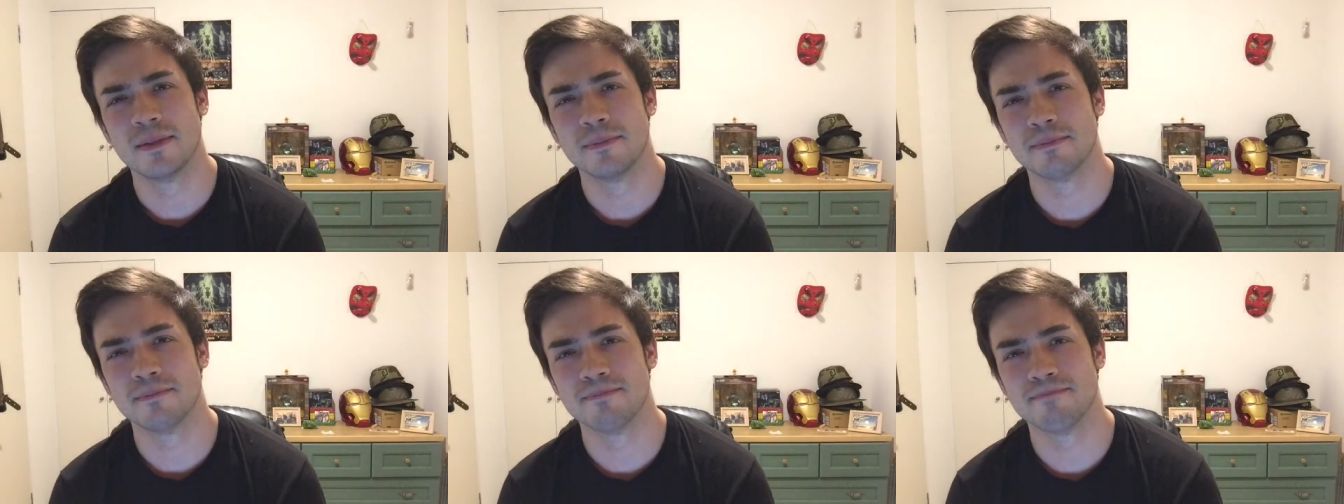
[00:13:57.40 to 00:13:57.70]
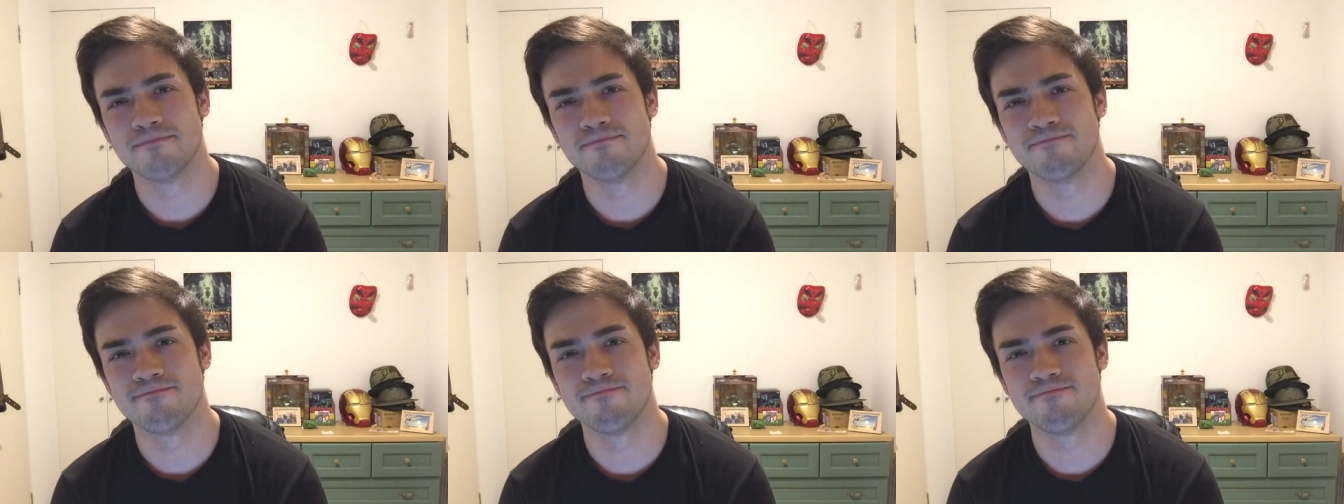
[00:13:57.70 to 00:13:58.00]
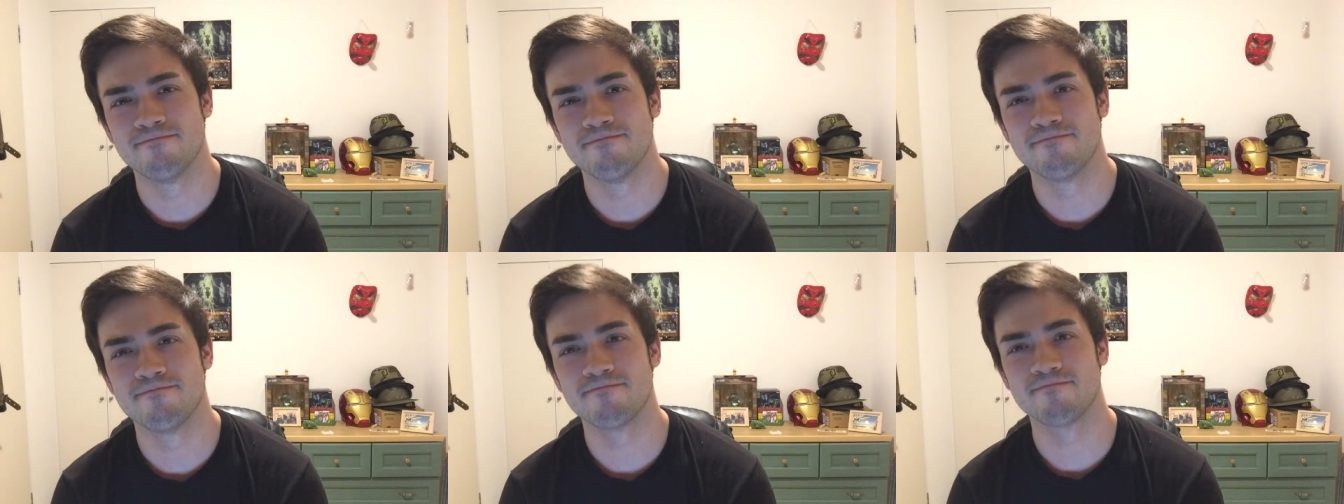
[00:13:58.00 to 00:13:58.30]

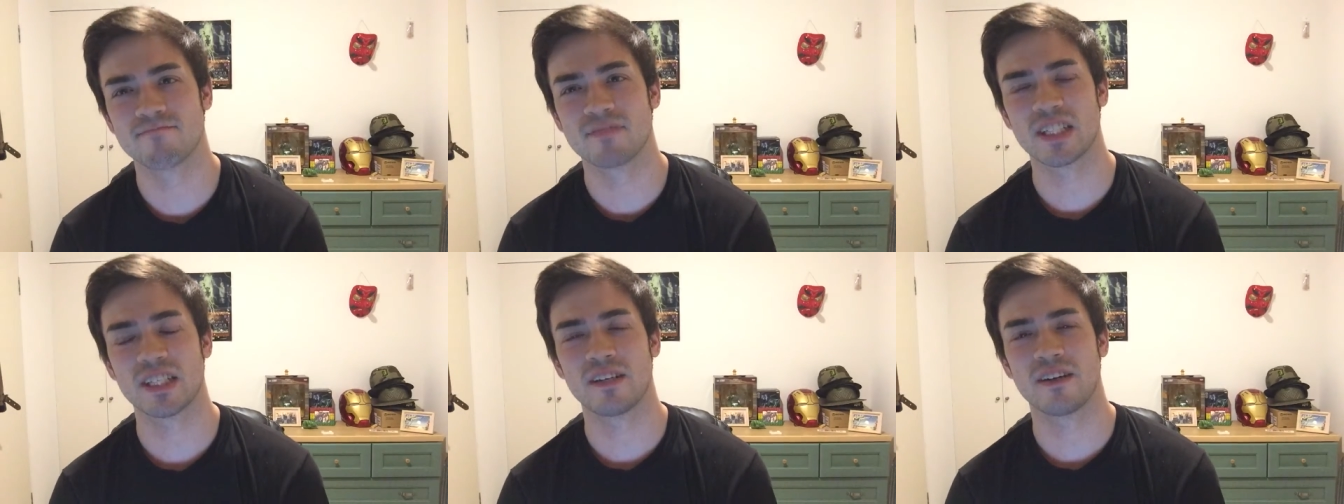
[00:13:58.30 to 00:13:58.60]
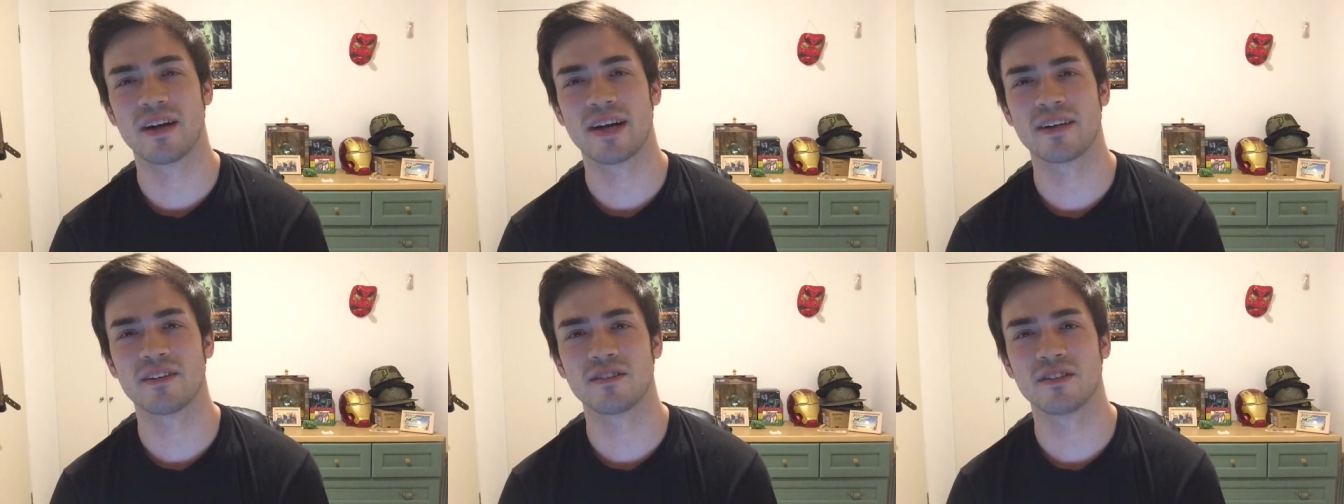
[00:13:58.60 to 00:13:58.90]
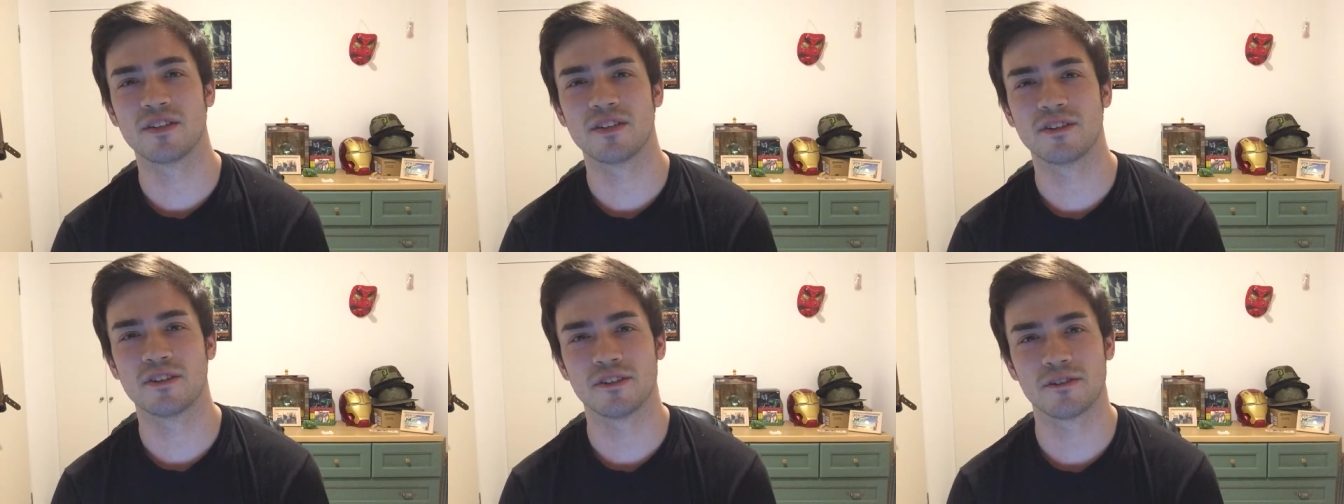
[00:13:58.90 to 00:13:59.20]
mm, you know, I
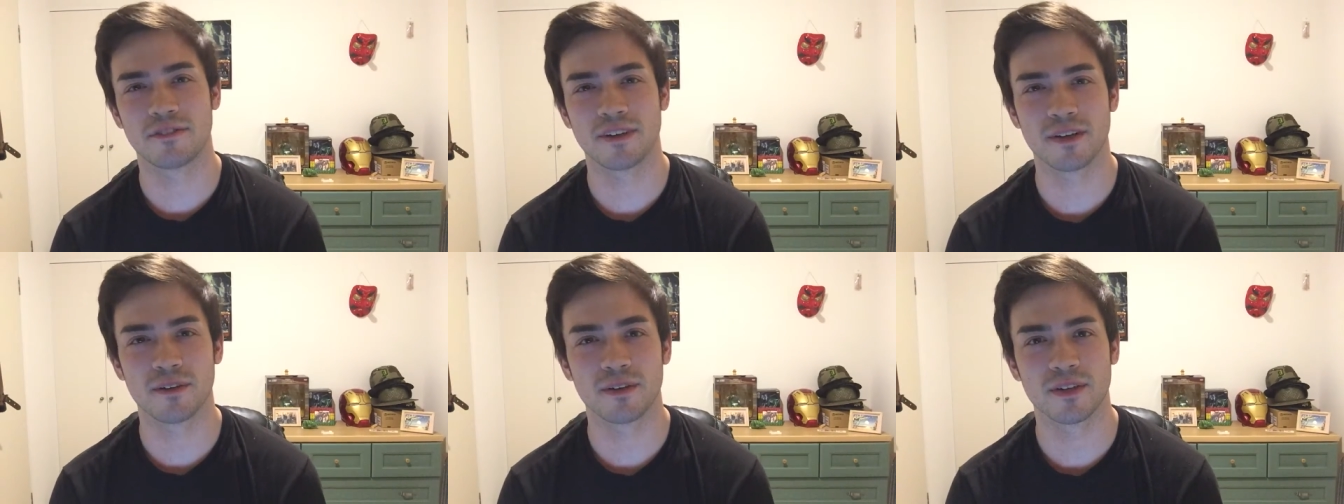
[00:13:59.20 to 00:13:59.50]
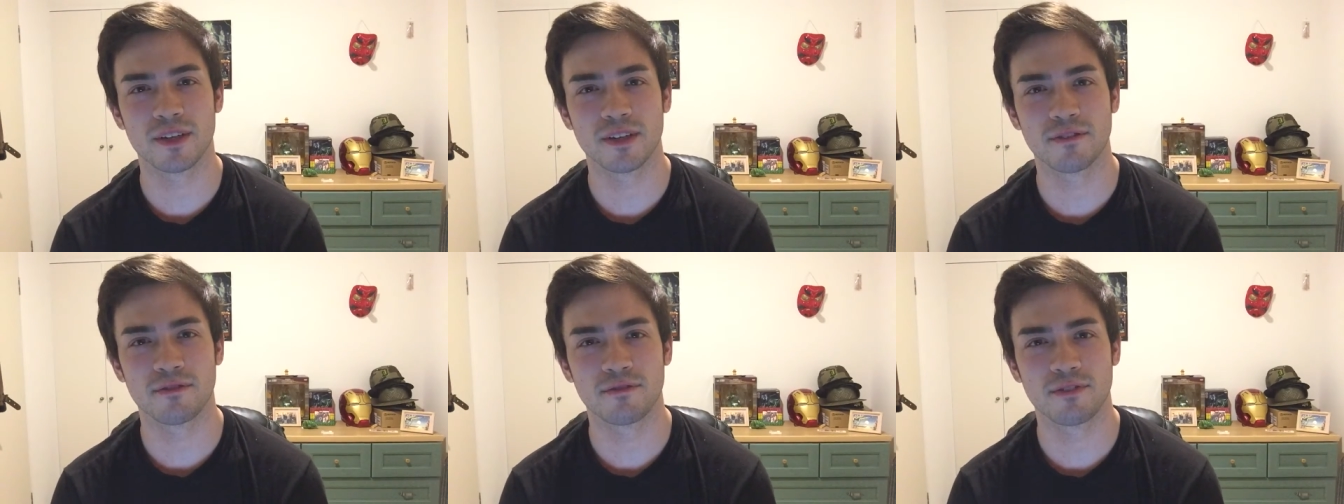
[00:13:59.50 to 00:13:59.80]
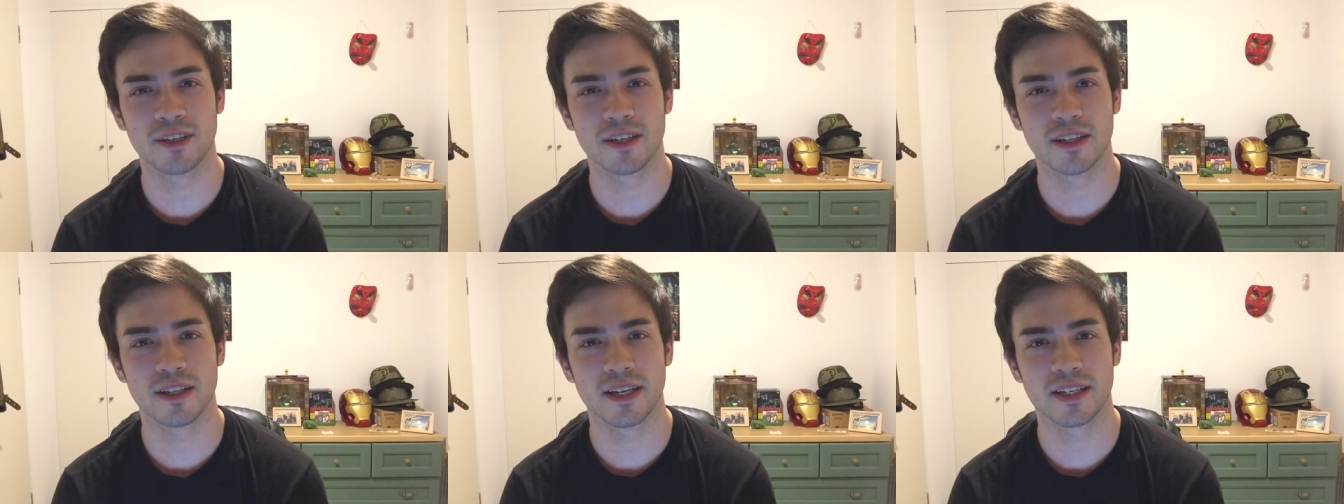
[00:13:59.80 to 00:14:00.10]
don't know if I really
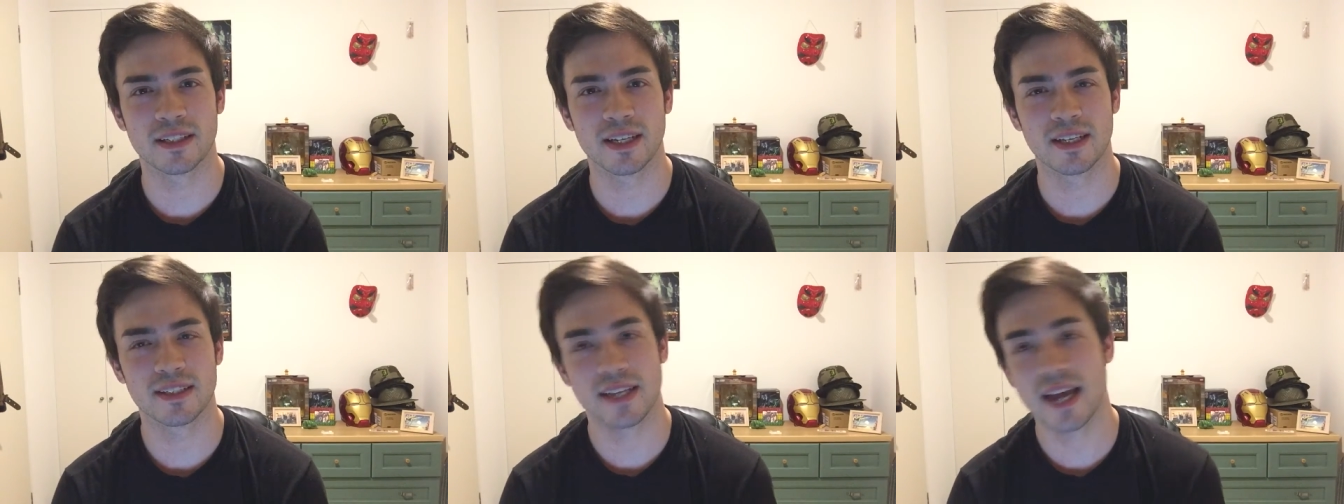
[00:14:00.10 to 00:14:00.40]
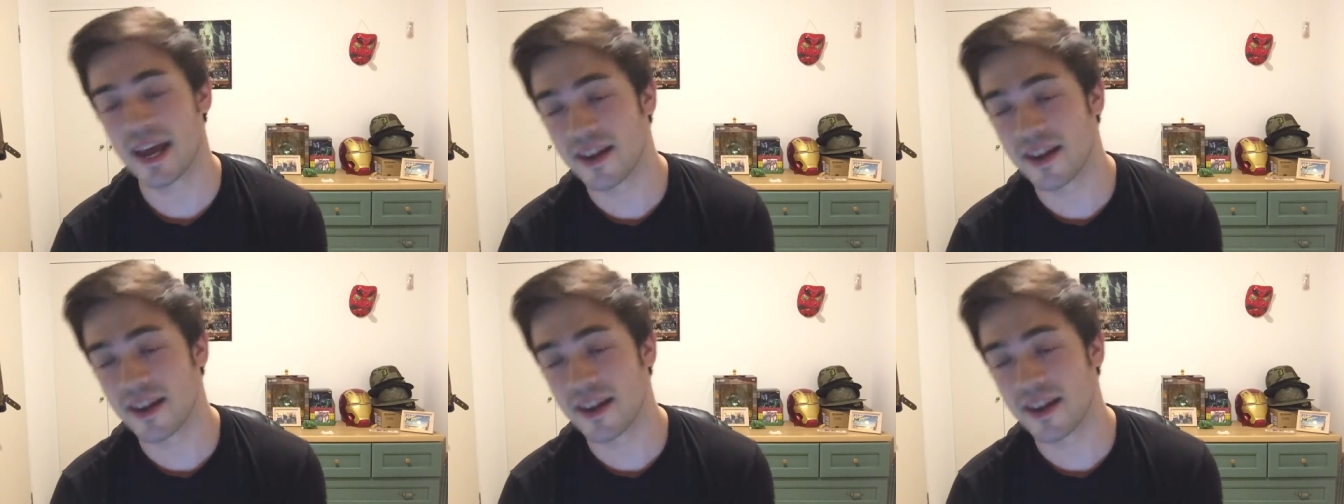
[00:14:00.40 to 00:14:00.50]
feel like that.